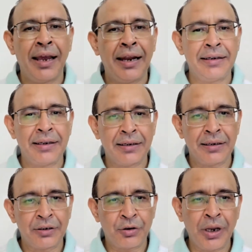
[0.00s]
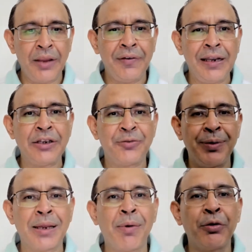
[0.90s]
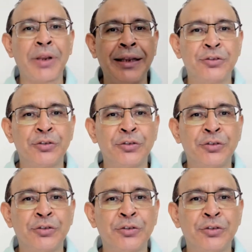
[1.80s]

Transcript: And today we'll speak about insulin,